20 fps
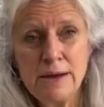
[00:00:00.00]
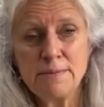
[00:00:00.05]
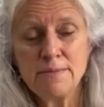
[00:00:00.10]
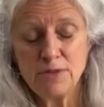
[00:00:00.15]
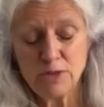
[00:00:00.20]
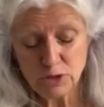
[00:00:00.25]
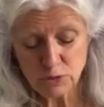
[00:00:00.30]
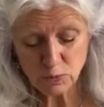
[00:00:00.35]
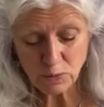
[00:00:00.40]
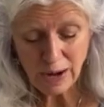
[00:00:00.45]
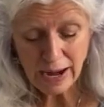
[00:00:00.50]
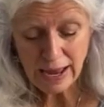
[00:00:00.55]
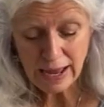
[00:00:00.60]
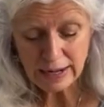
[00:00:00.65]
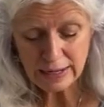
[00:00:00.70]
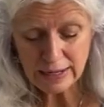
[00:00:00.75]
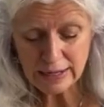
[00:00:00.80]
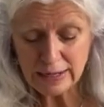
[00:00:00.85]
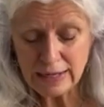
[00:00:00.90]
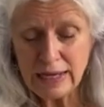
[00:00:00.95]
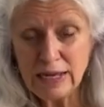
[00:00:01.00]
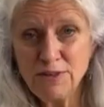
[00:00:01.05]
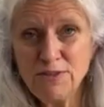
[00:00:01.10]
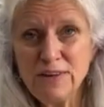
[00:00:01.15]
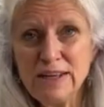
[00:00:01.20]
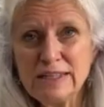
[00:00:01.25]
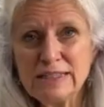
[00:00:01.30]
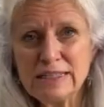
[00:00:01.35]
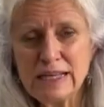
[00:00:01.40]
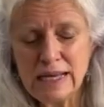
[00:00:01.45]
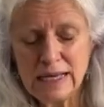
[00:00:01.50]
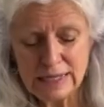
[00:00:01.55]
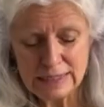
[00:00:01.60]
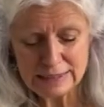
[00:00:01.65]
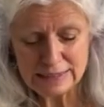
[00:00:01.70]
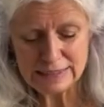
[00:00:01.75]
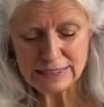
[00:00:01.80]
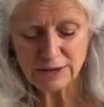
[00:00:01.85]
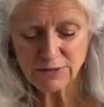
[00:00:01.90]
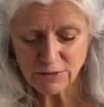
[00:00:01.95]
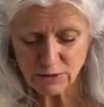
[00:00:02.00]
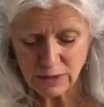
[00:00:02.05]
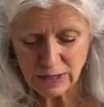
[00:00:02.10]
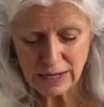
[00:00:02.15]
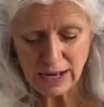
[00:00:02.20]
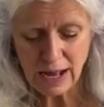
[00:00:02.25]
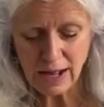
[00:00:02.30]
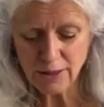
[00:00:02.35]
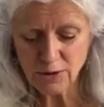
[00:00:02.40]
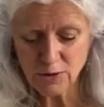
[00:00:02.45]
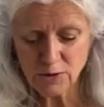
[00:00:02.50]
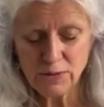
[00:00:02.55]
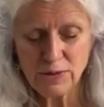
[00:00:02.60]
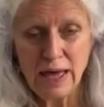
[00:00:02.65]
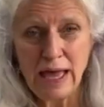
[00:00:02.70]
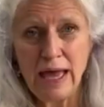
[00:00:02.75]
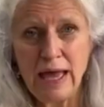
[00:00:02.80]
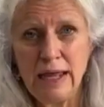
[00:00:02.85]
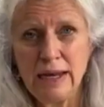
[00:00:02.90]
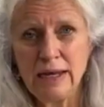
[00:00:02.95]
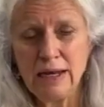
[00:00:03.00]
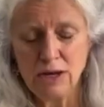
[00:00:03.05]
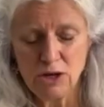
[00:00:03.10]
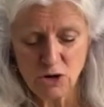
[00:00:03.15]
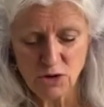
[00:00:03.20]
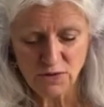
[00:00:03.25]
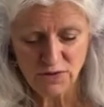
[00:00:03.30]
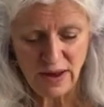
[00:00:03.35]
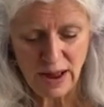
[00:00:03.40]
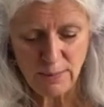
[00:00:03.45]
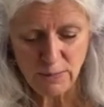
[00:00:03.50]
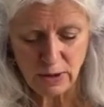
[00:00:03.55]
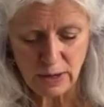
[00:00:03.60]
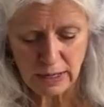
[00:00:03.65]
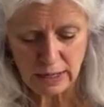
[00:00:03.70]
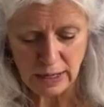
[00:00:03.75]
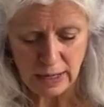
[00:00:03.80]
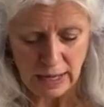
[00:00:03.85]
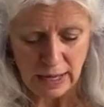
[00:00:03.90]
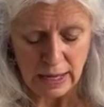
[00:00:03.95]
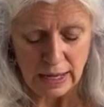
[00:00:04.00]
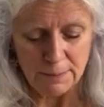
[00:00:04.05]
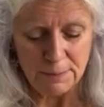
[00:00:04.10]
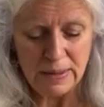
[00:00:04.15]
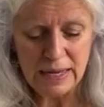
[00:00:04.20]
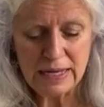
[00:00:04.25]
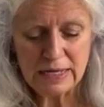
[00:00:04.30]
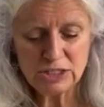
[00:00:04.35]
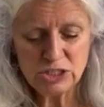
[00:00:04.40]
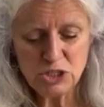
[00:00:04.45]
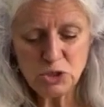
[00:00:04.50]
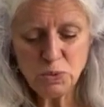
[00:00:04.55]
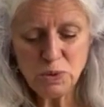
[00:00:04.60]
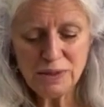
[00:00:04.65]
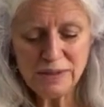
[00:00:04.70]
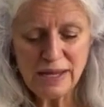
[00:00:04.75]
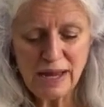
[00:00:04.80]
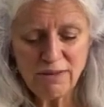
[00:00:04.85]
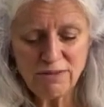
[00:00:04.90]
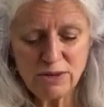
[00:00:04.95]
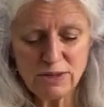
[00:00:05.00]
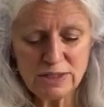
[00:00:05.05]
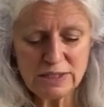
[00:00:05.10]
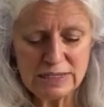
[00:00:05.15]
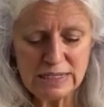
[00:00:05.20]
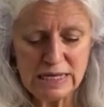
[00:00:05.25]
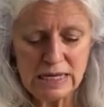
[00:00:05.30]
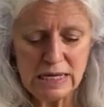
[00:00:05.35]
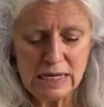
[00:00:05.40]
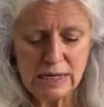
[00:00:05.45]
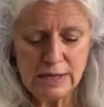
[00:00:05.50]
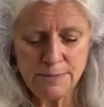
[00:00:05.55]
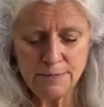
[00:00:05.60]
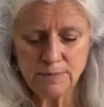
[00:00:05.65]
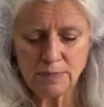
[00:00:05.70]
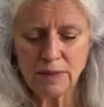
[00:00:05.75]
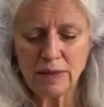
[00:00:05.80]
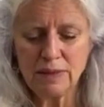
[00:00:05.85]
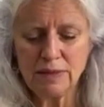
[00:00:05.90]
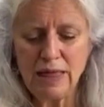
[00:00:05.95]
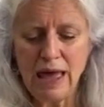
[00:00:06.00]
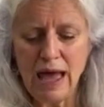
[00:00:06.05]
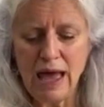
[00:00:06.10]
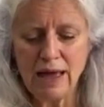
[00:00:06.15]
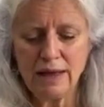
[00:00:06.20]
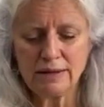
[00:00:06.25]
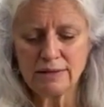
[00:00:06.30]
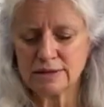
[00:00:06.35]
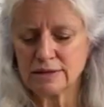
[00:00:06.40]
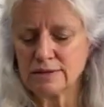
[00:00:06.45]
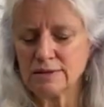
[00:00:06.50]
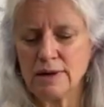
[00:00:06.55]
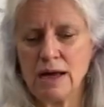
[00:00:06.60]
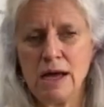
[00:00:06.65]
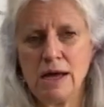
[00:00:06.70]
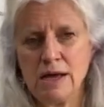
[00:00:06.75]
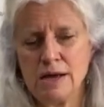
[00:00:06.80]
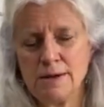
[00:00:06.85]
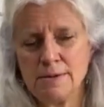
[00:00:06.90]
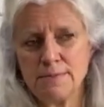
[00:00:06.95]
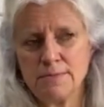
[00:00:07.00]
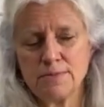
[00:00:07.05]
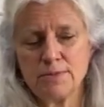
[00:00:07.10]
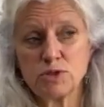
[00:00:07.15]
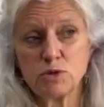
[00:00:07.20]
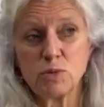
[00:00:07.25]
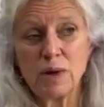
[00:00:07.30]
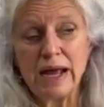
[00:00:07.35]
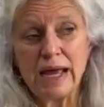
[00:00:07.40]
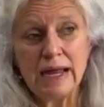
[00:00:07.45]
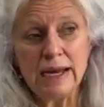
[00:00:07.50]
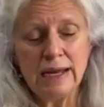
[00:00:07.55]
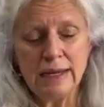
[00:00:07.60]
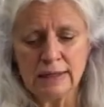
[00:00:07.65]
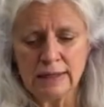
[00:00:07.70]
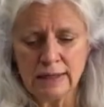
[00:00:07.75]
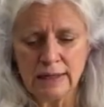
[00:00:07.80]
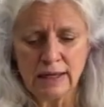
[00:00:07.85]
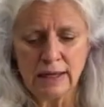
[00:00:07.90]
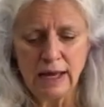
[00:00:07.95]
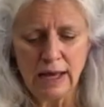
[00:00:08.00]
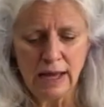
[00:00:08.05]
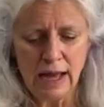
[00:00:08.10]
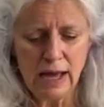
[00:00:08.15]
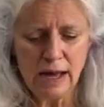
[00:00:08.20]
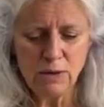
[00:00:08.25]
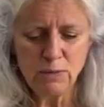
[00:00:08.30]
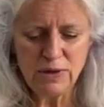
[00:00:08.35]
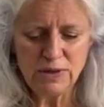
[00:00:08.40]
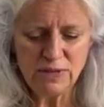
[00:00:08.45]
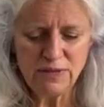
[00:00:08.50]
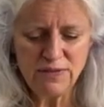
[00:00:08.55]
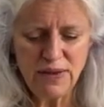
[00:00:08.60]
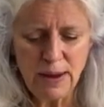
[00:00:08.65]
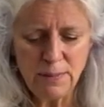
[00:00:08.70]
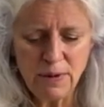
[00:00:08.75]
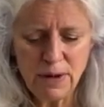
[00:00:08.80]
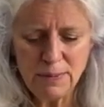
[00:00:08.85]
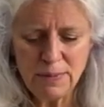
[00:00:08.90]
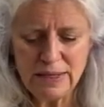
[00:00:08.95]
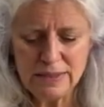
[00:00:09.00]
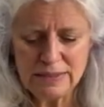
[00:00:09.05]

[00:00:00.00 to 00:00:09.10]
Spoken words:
thread if it's a different color than your fabric, because you will never see that thread with the fabric because